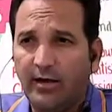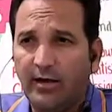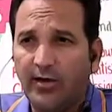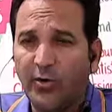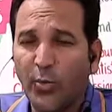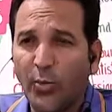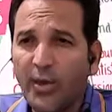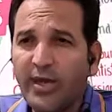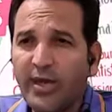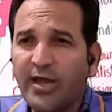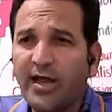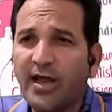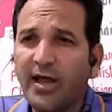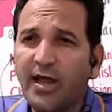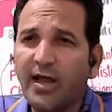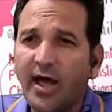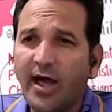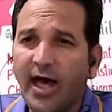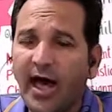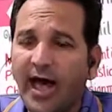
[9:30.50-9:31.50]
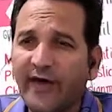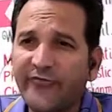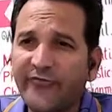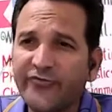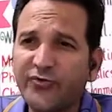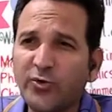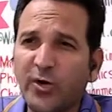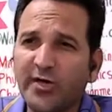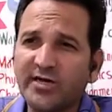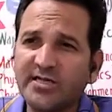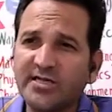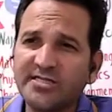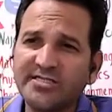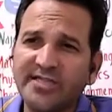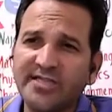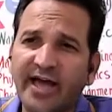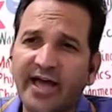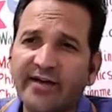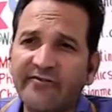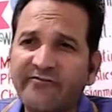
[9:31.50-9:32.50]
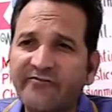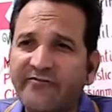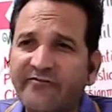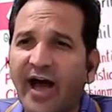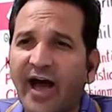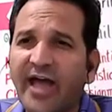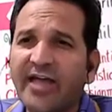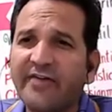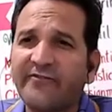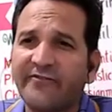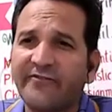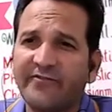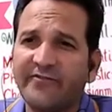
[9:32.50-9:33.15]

we have to understand five